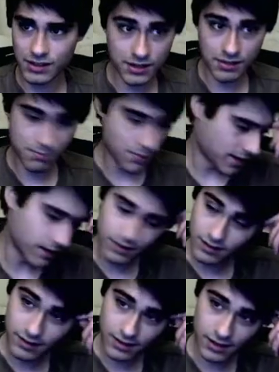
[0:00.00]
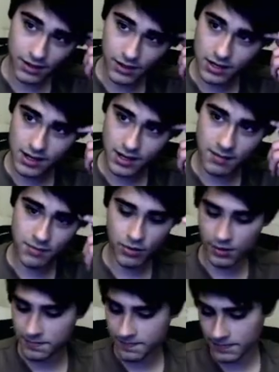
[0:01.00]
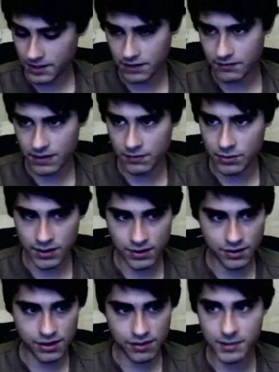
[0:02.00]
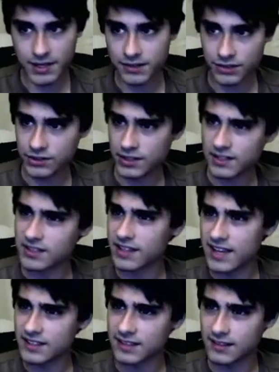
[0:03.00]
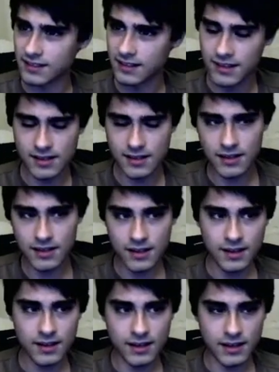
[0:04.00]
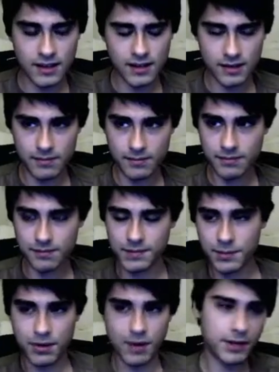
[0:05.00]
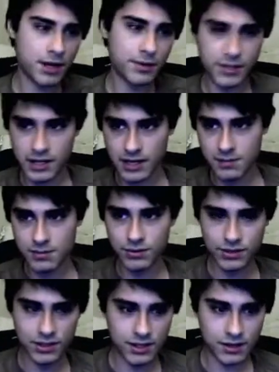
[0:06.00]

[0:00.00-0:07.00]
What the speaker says: but you know, you can get more if you have more health because your stun's less. You're probably always going to get a boost here.